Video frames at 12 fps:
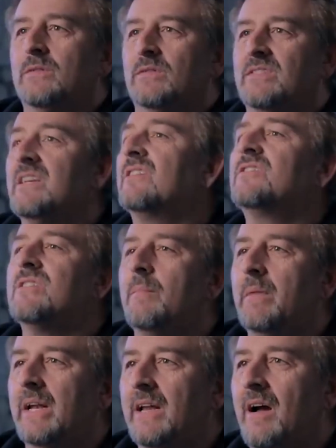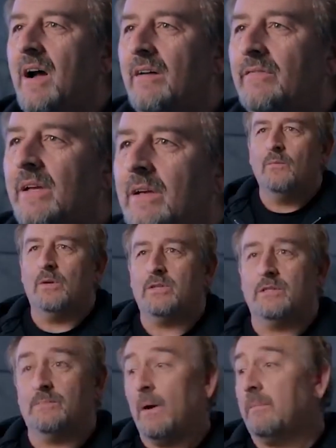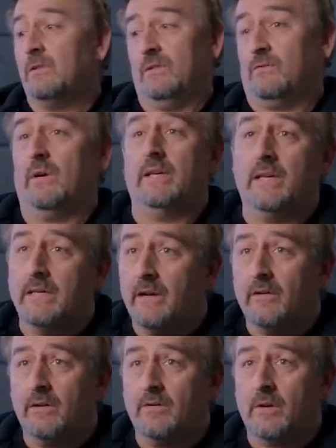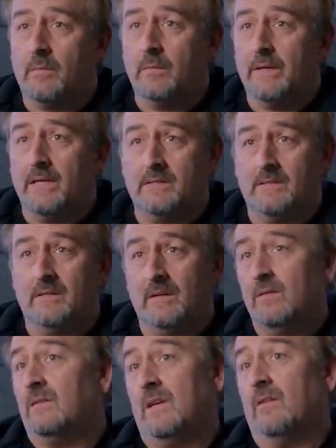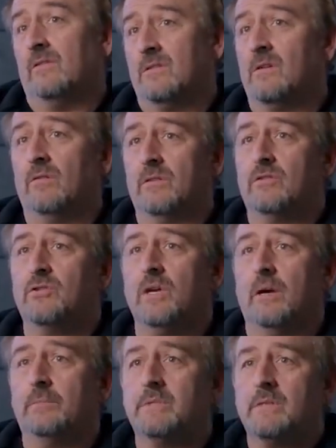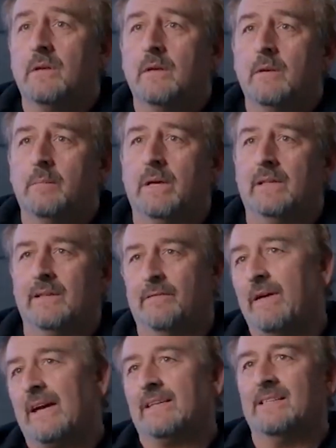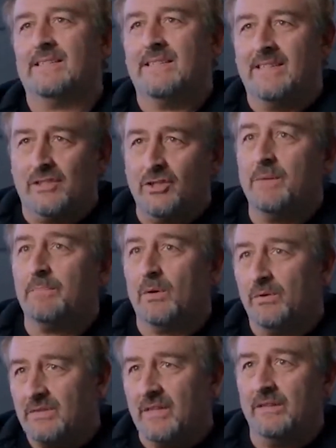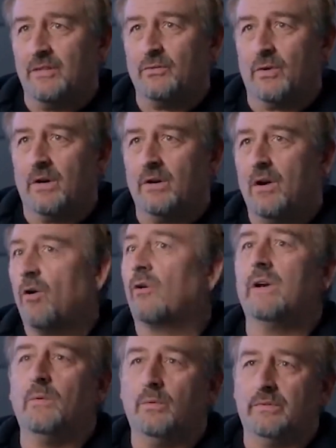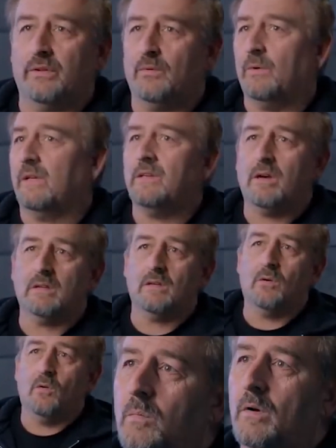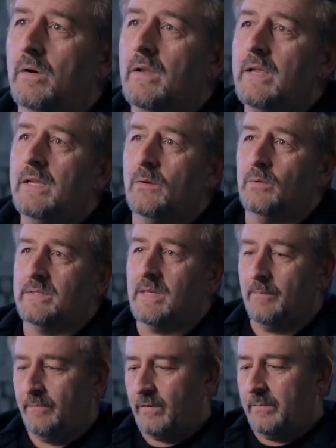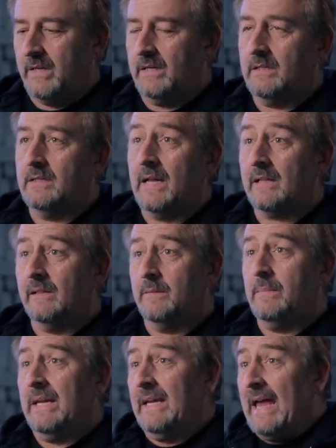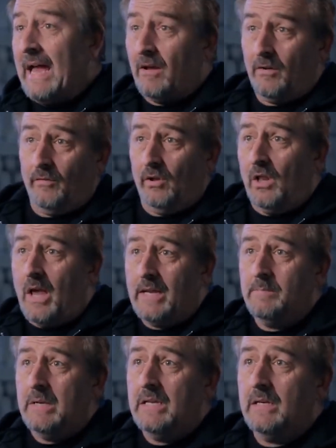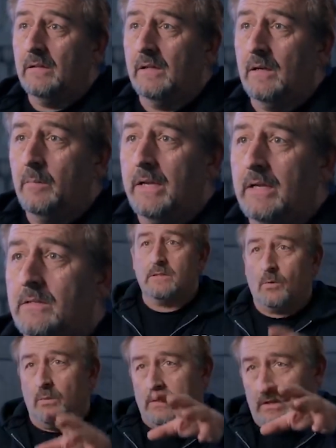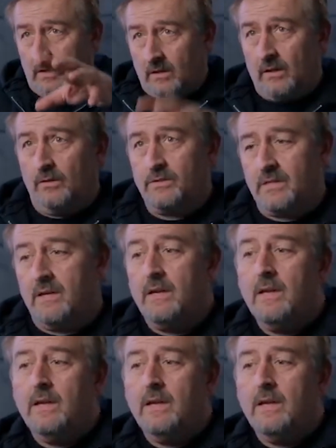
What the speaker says: to snitch somebody off, which he's probably just trying to get Darren in trouble because Darren's known as Chips. But the fact is, the chip that was in the trunk already was there. When I talked to Goldberg, it was something from the deck lid being out of alignment a little bit, and so when you closed it,